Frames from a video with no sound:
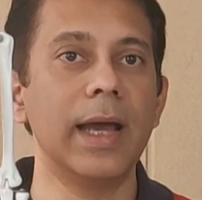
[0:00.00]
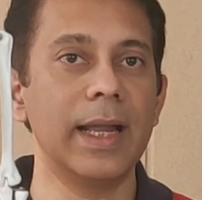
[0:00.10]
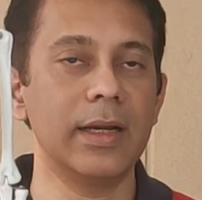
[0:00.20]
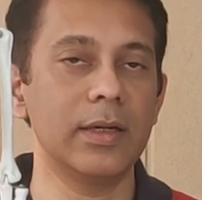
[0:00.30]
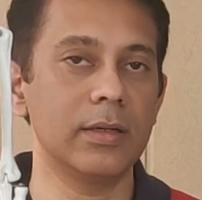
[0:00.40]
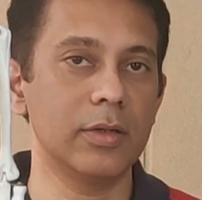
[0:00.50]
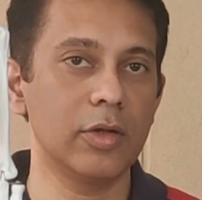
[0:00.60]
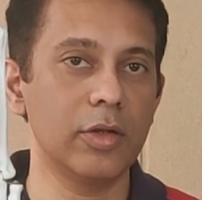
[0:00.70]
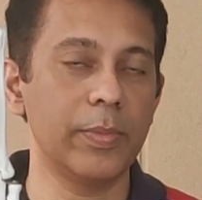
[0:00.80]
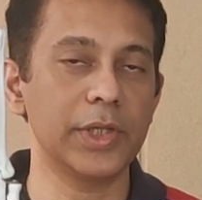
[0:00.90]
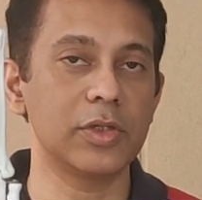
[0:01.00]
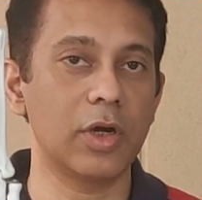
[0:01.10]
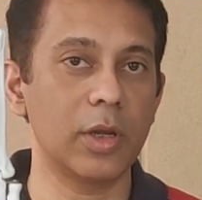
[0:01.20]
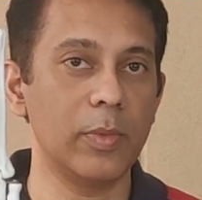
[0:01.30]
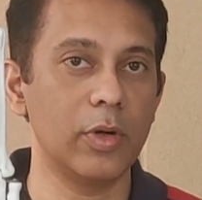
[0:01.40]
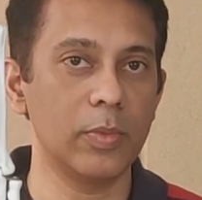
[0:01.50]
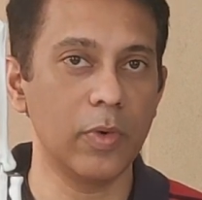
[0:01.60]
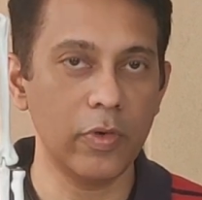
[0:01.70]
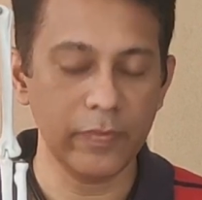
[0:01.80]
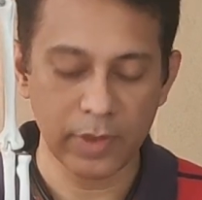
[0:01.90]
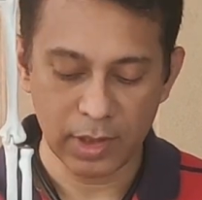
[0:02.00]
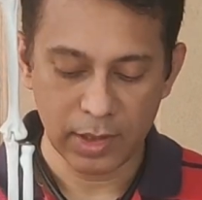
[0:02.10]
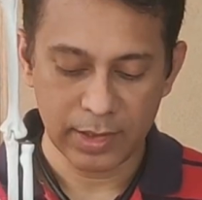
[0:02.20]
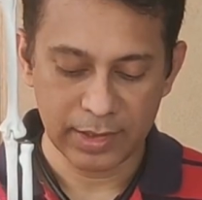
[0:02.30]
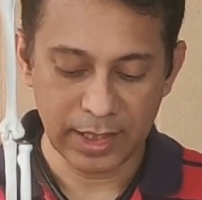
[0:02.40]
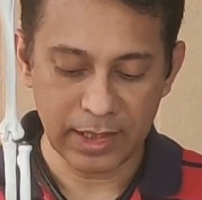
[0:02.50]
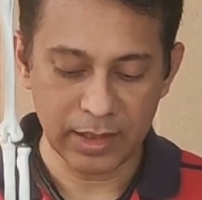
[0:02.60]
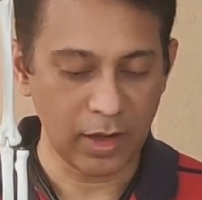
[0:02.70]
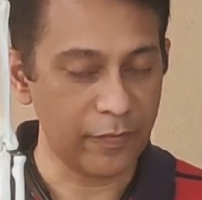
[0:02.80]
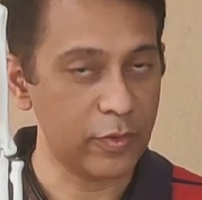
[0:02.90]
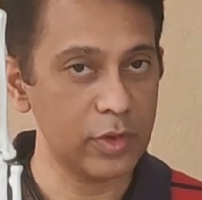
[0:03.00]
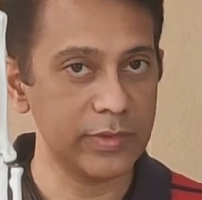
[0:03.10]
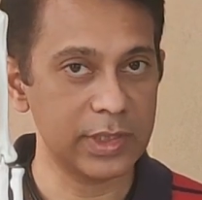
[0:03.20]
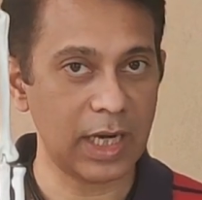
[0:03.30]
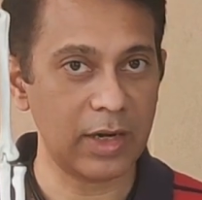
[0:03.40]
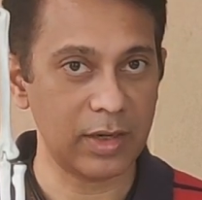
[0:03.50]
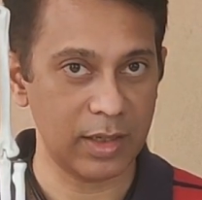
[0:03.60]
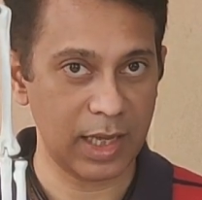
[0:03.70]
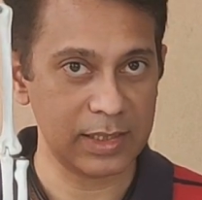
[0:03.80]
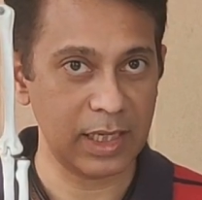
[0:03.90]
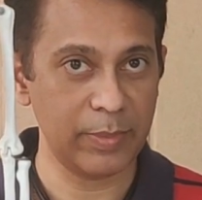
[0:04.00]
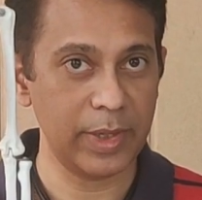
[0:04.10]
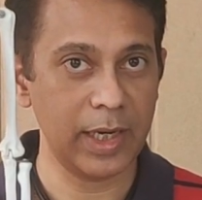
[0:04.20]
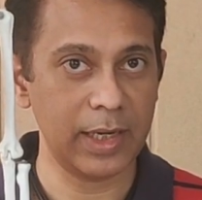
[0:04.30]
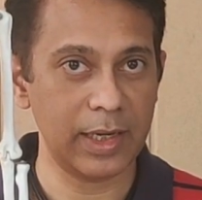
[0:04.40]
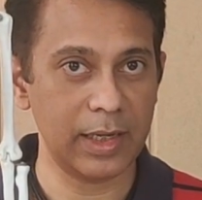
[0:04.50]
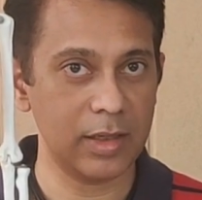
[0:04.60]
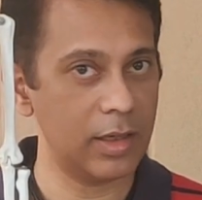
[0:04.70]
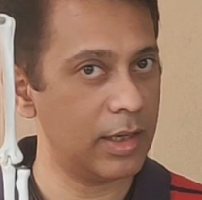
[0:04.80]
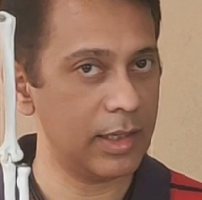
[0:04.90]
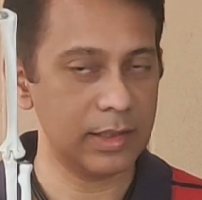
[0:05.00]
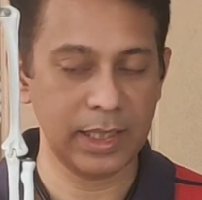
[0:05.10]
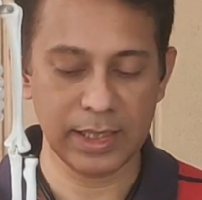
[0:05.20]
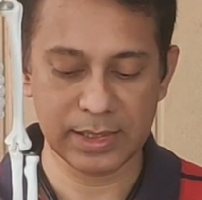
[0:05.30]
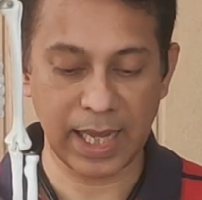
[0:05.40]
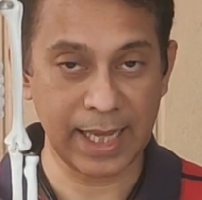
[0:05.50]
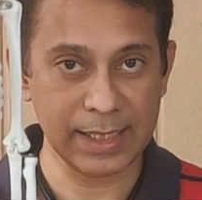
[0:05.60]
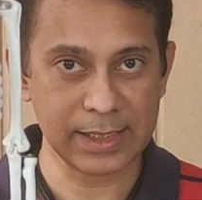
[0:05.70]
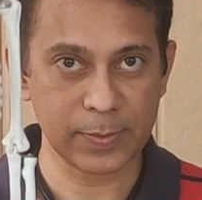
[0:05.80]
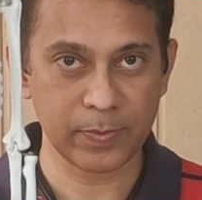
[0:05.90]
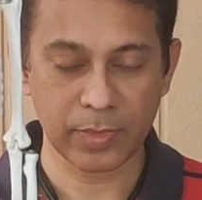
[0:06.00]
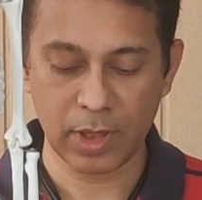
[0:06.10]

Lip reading: and you know the patient not able to move, then of course we start as an immediate thing is ice.